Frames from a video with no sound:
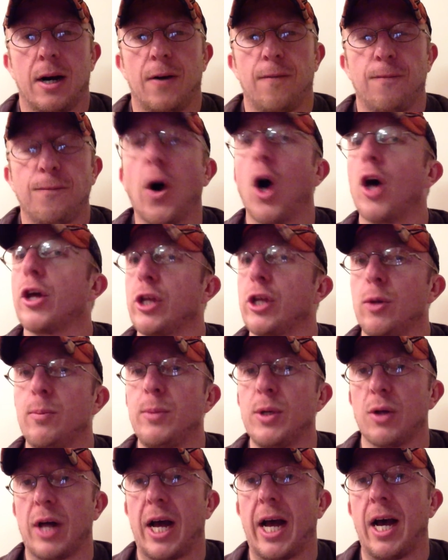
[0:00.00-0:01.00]

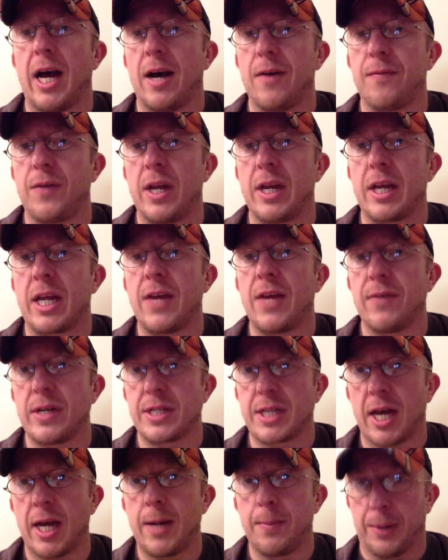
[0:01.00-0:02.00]
volume you'll have in a
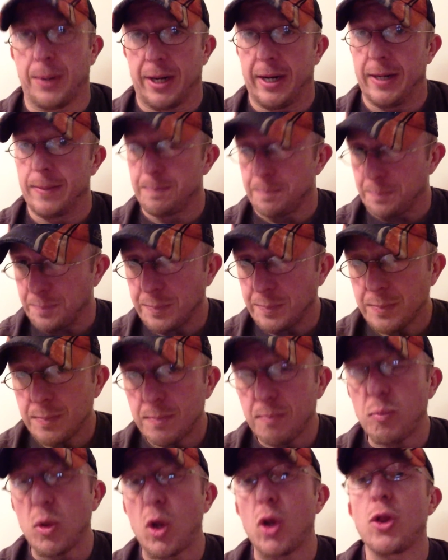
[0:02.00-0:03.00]
given time period.
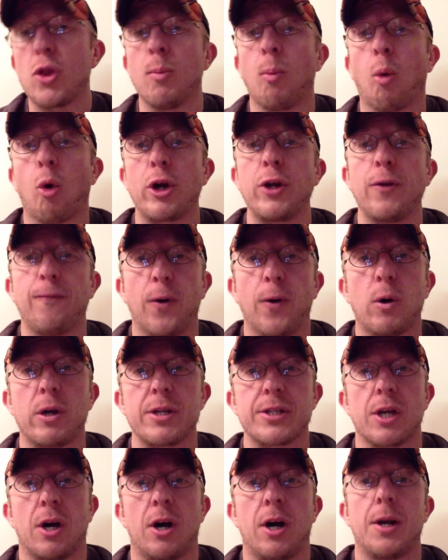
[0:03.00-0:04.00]
The more you
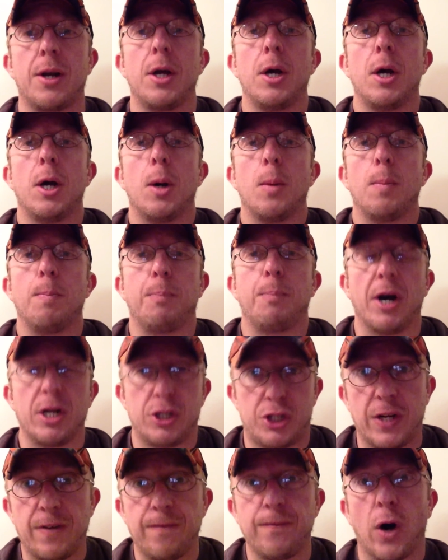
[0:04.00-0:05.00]
focus on
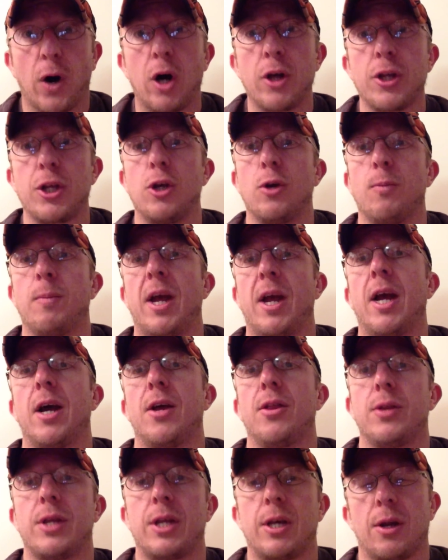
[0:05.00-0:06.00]
punching volume
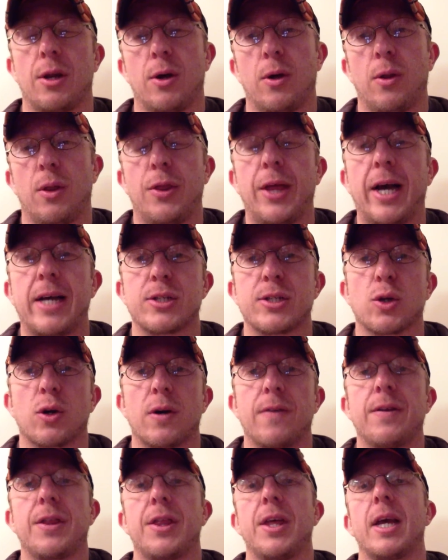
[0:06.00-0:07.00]
and that
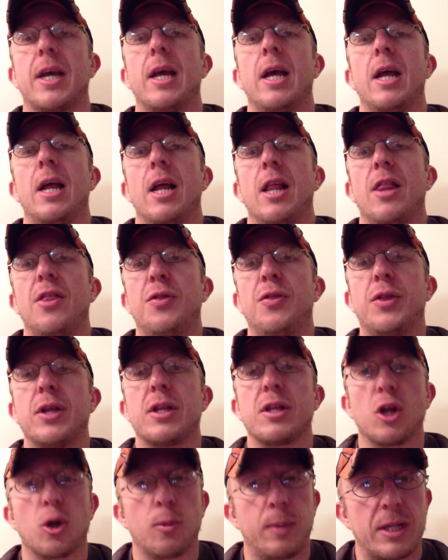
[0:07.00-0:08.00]
sort of a thing,
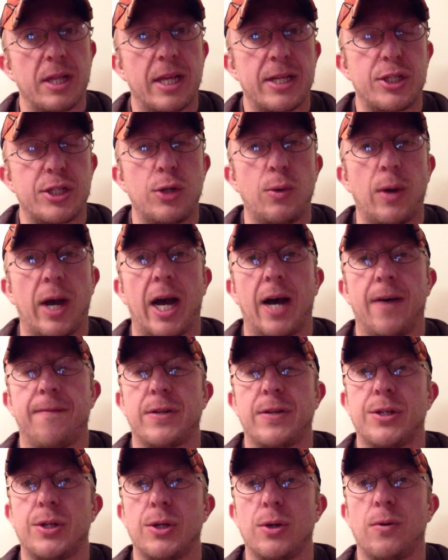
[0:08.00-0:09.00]
the little bit less you
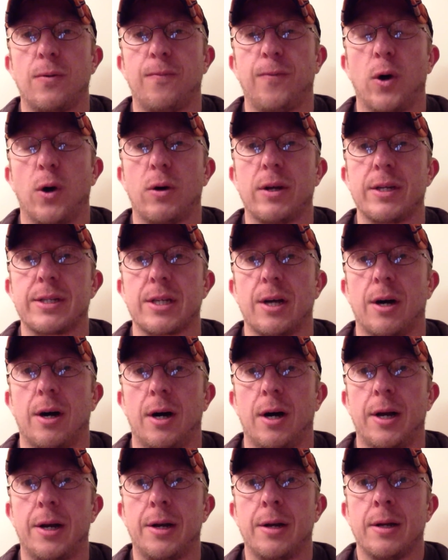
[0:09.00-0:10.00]
have to focus
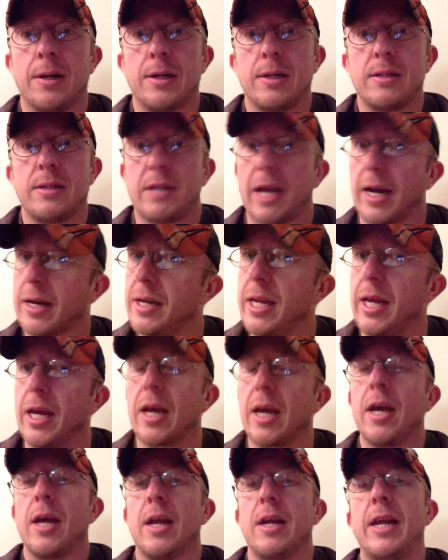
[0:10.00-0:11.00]
on
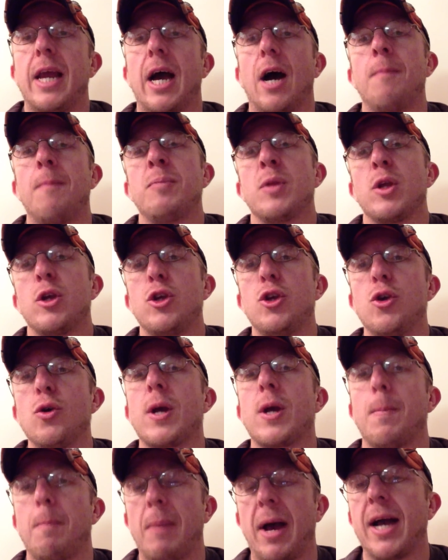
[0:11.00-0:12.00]
technique. Now,
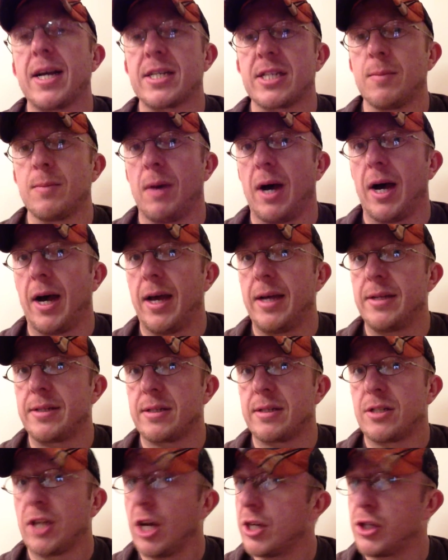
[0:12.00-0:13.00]
you can
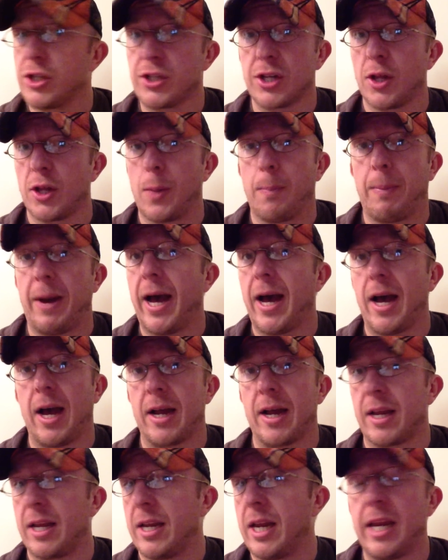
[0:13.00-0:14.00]
maximize touches on the
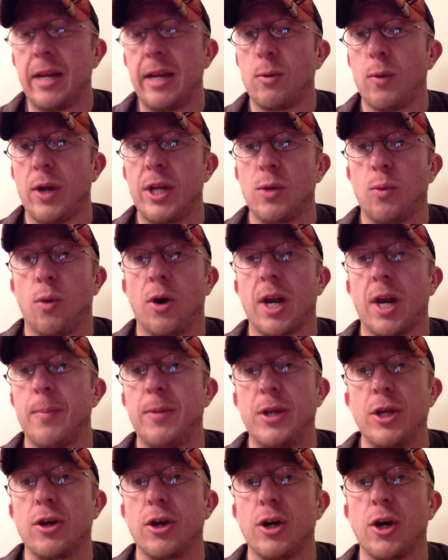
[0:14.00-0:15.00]
bag in any way you want. I
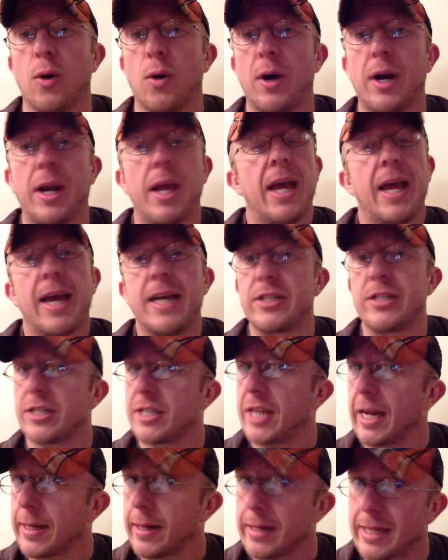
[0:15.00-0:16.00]
mean, you could go in and
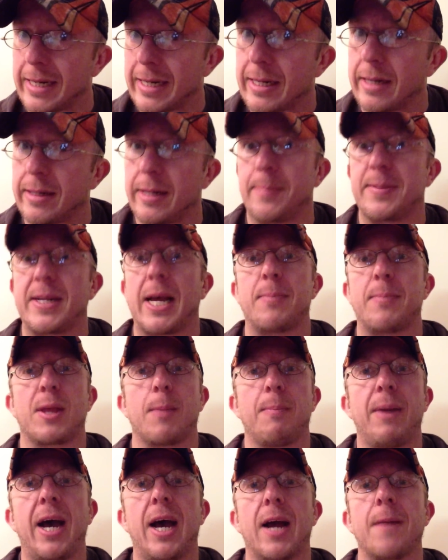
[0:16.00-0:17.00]
just tap, tap, tap, tap, tap, tap
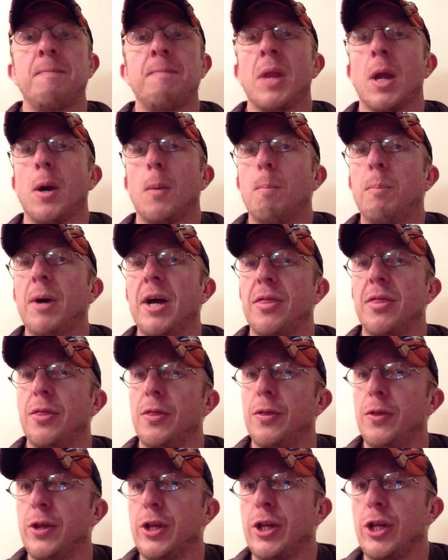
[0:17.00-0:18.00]
the bag, but
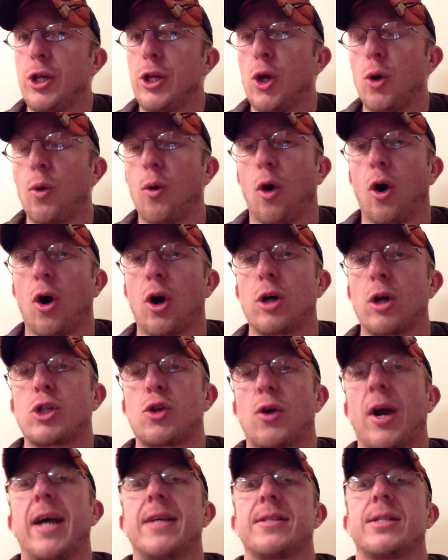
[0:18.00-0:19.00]
you are
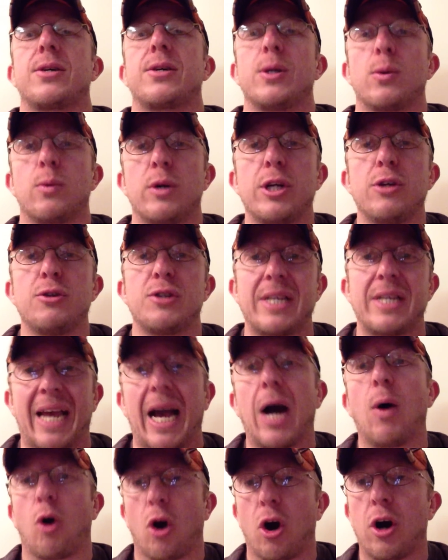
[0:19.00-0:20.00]
drastically
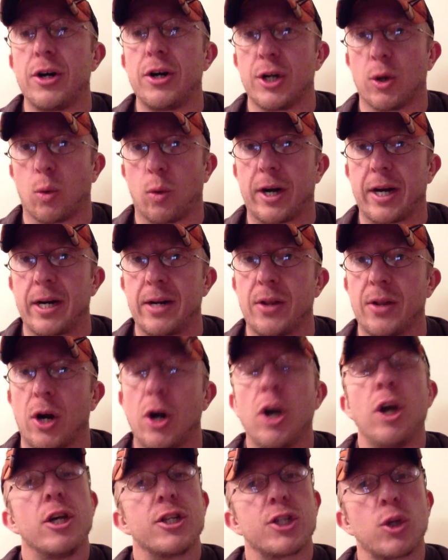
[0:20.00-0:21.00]
reducing how hard you're working
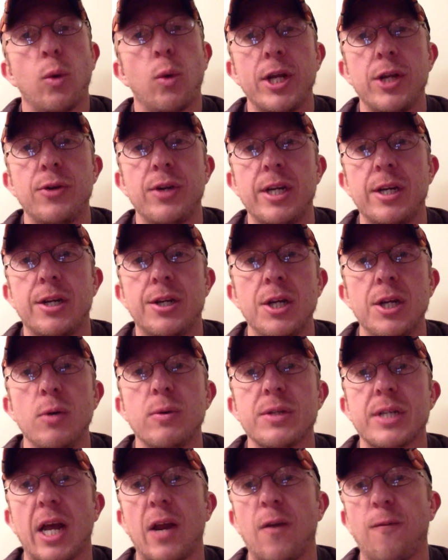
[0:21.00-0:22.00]
there. So what you need to
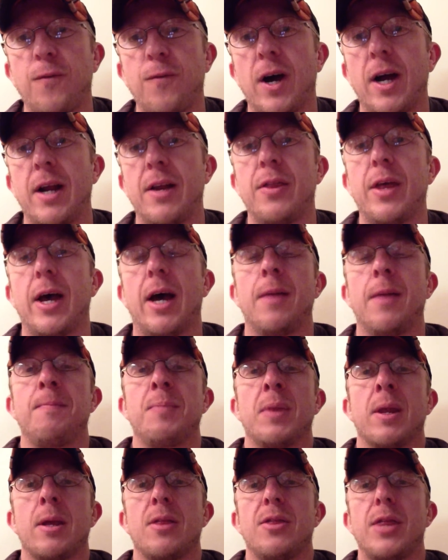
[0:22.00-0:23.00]
do is kind of find
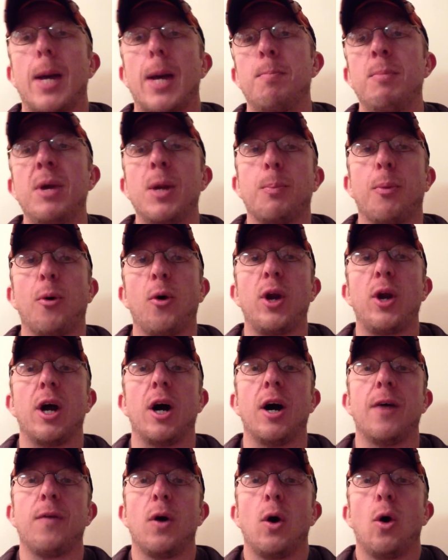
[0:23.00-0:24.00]
that
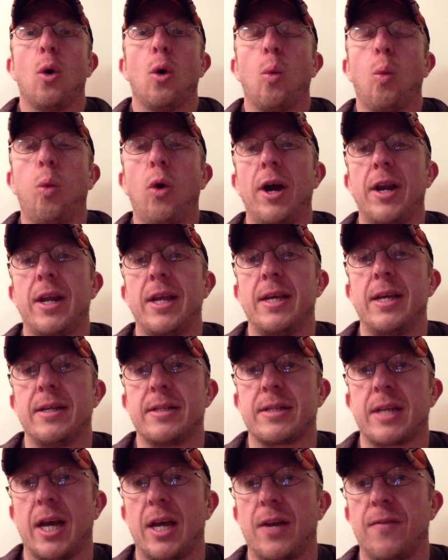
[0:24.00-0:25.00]
midpoint of what
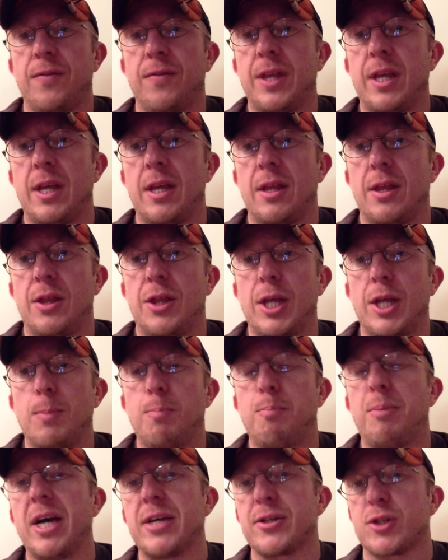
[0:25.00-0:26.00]
is kind of
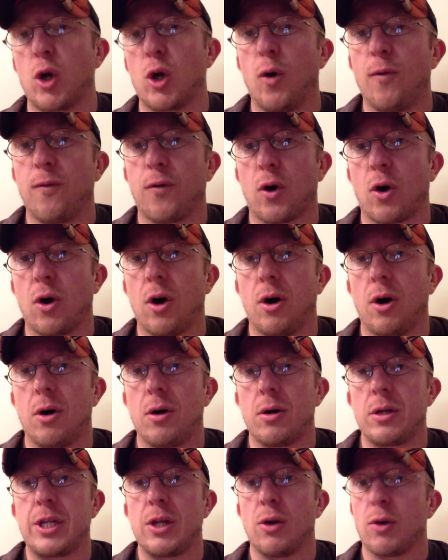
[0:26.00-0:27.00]
the best
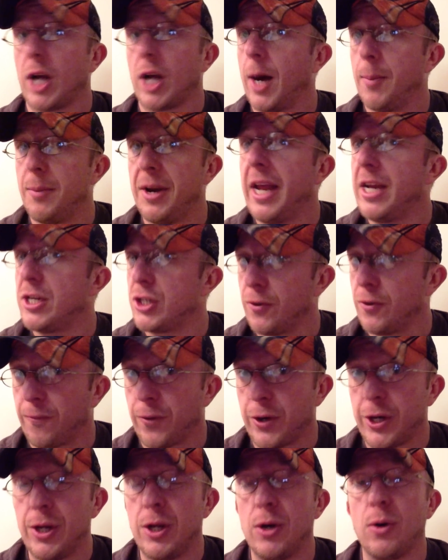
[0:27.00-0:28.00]
overall combination
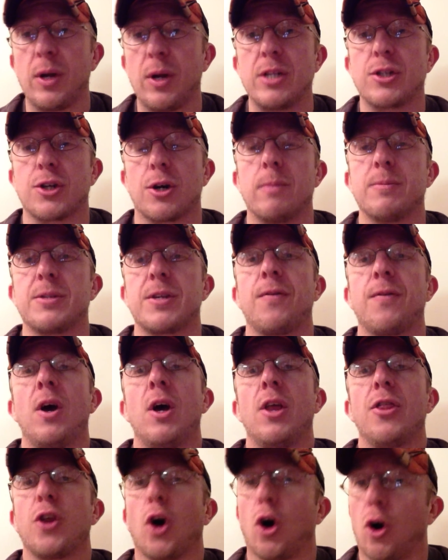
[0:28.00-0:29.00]
for you in terms of
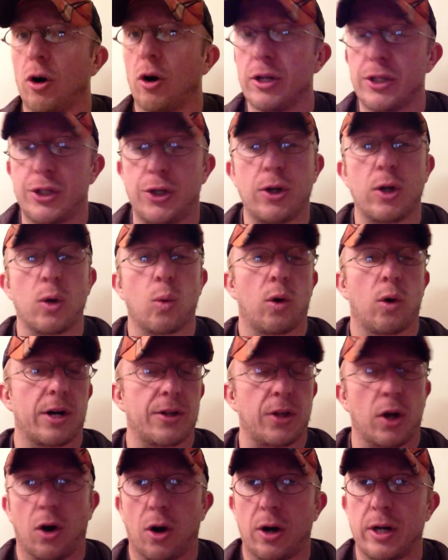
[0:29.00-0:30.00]
the hardest you can
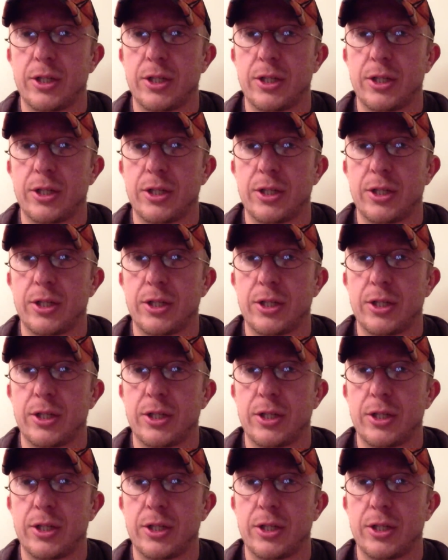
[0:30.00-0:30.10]
work, the